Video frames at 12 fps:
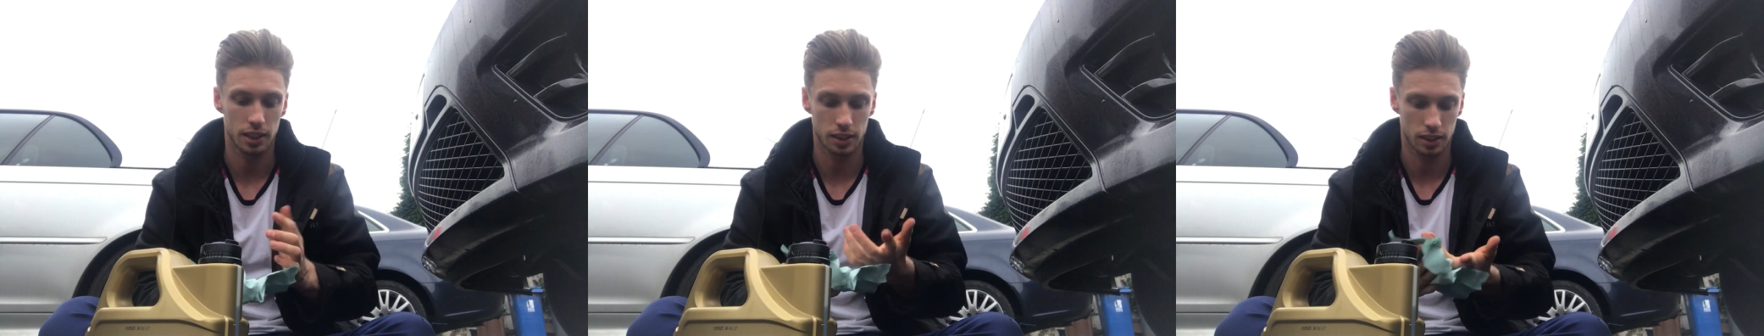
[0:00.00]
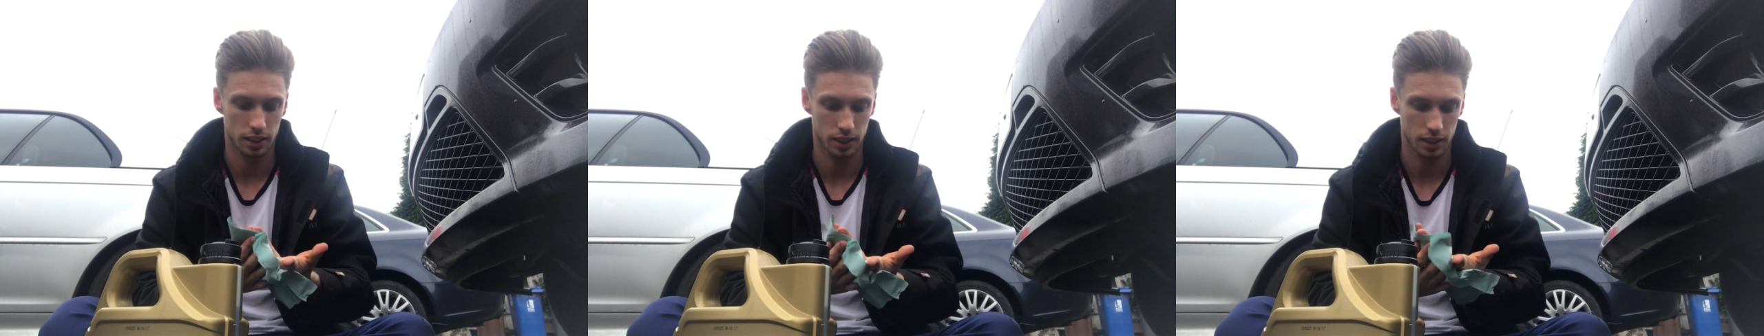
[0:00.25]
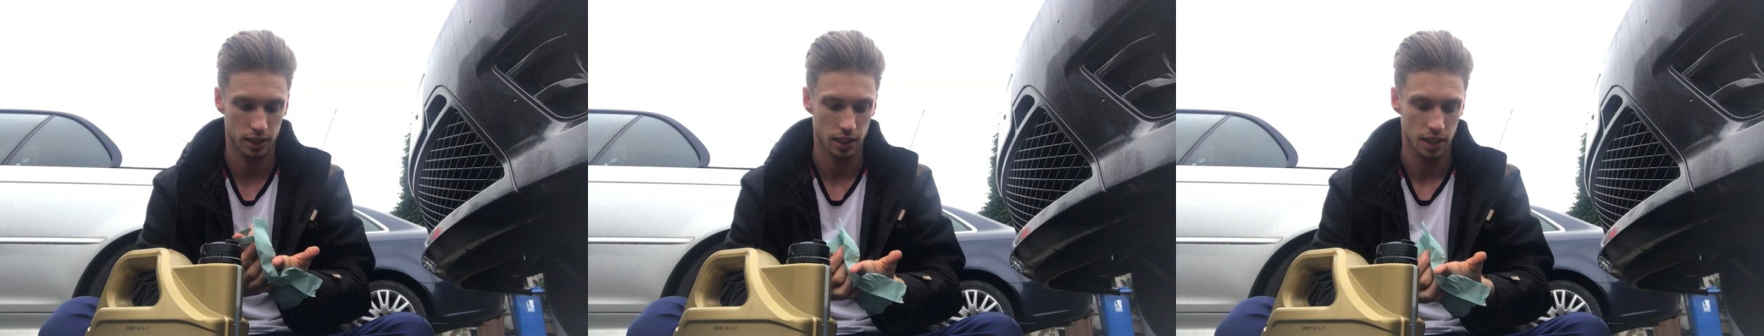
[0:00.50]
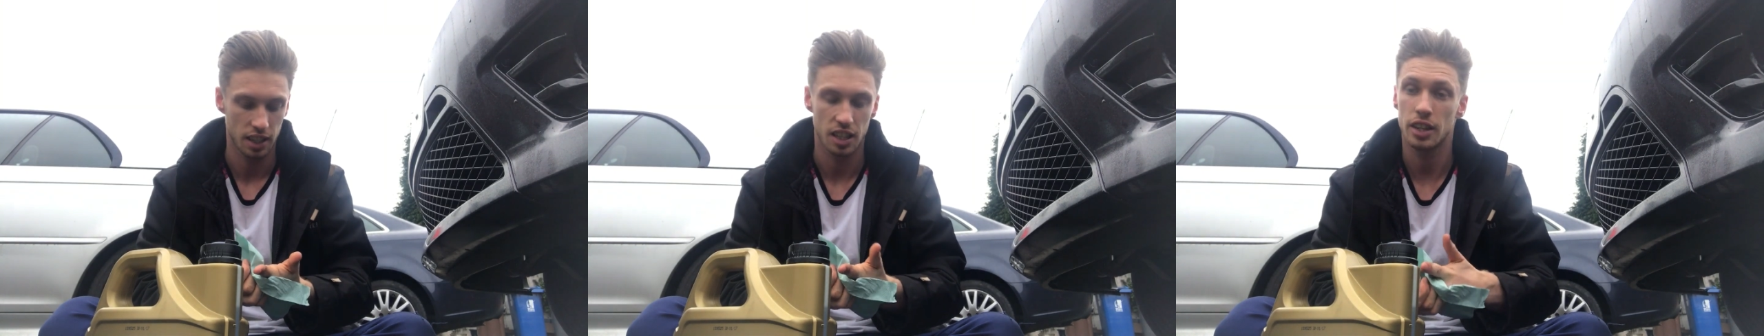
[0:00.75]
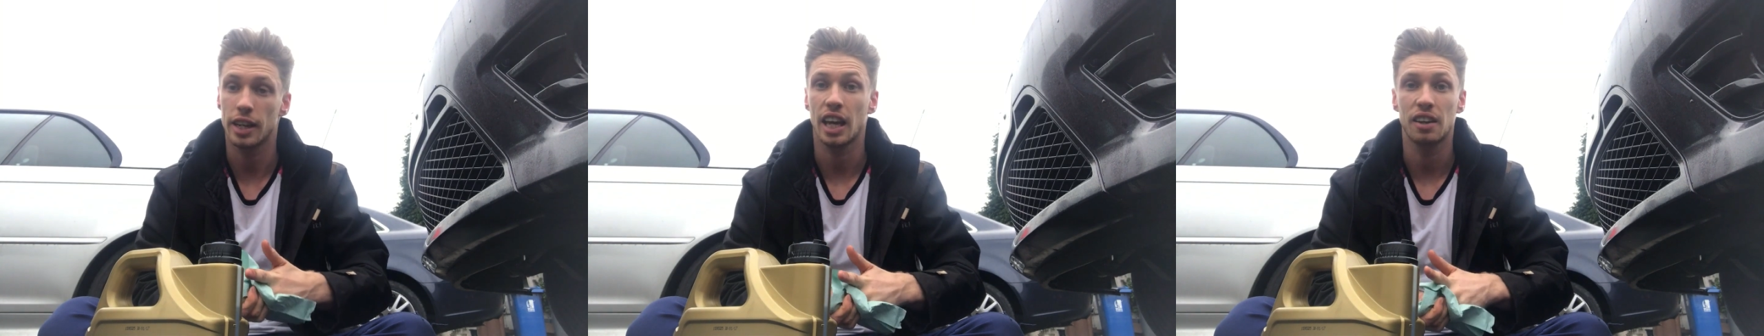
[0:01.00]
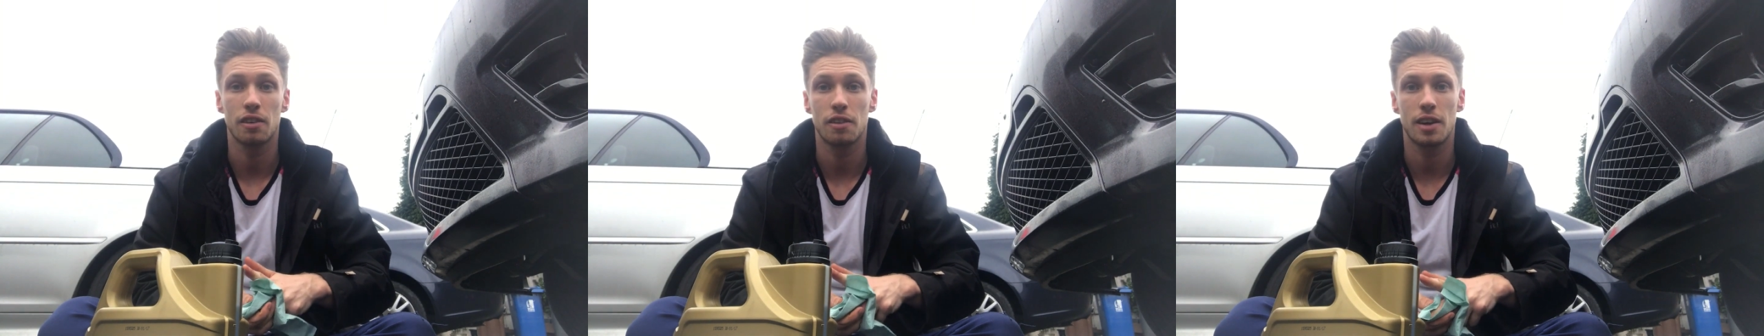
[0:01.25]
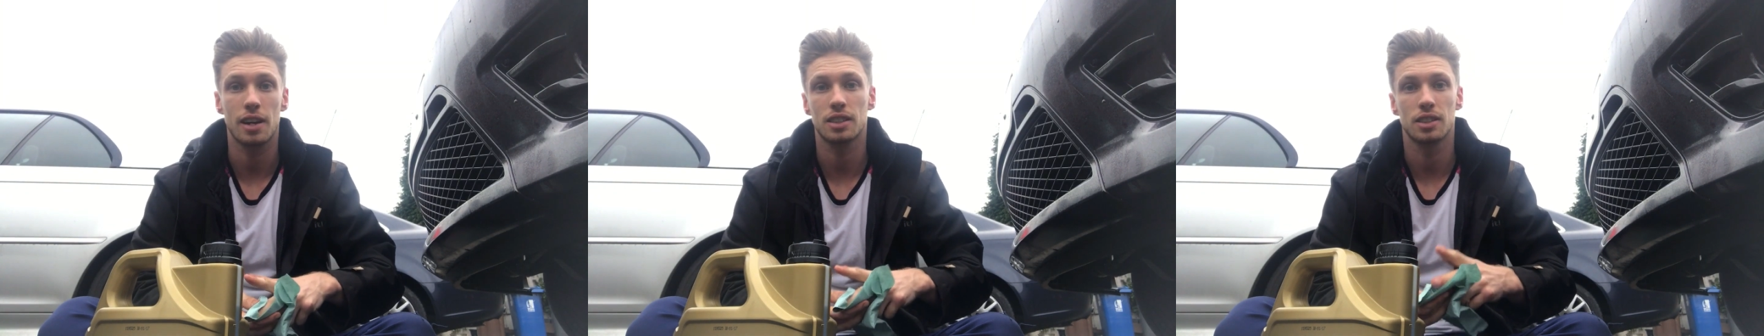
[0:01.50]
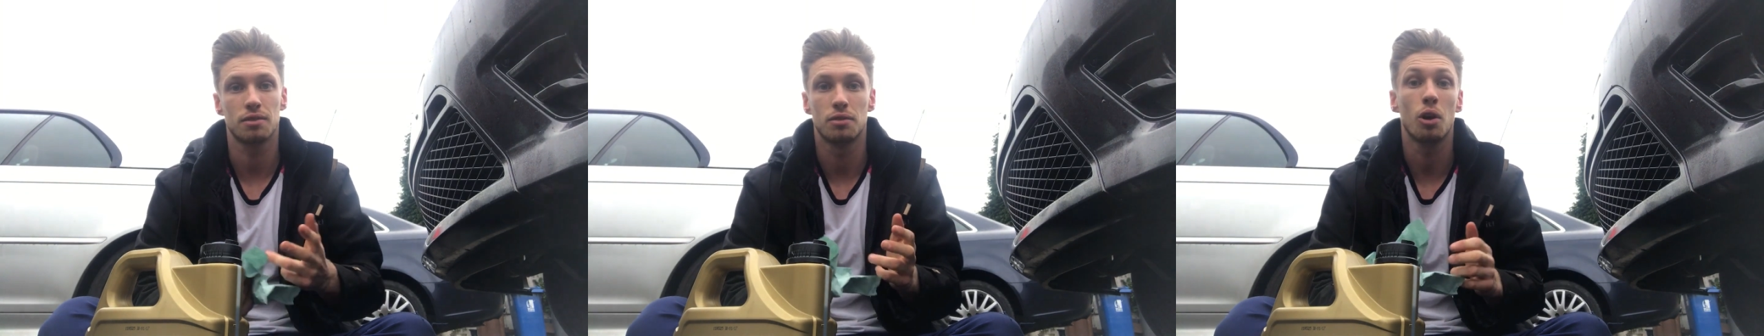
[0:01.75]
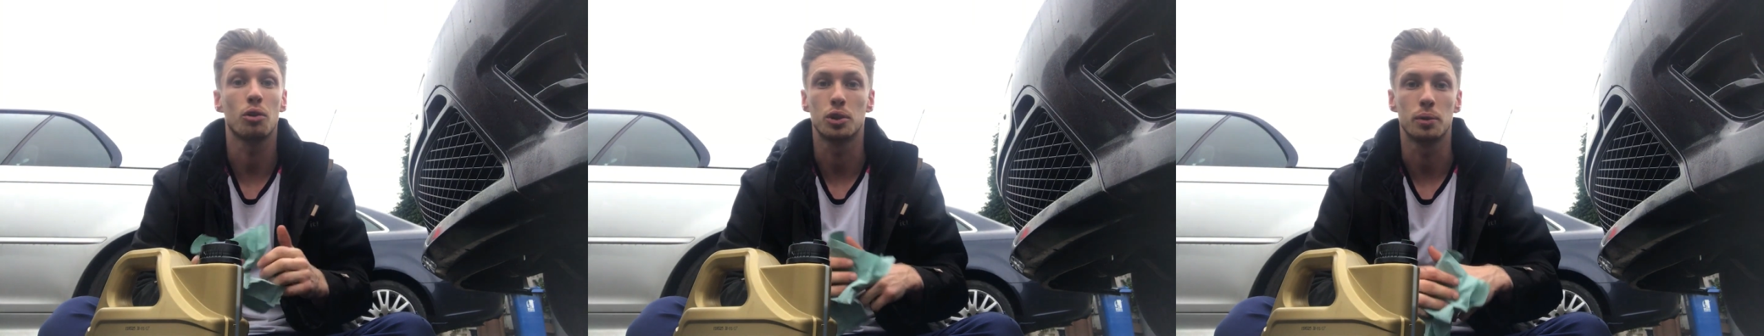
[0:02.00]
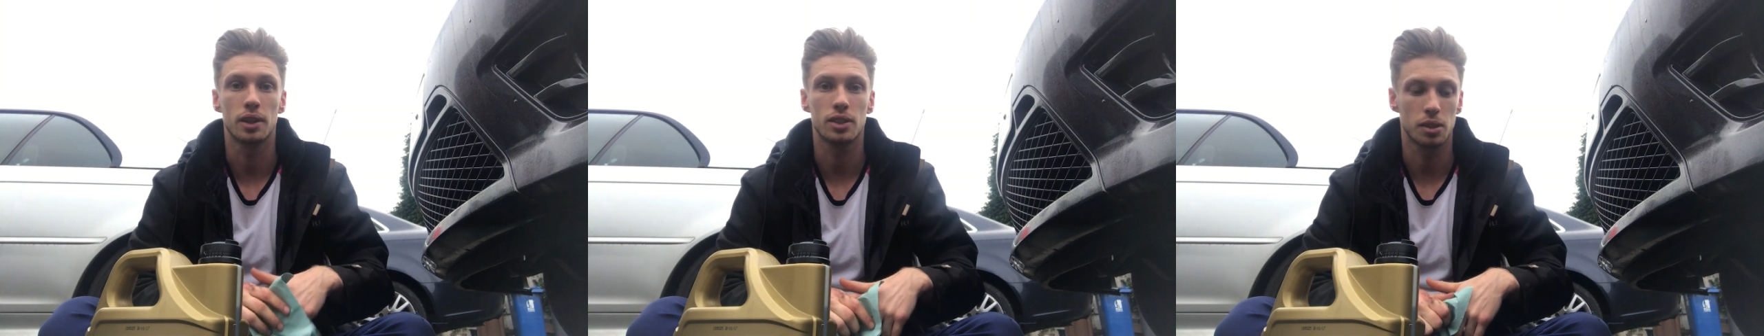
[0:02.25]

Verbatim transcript: uh, negative effects of not doing it.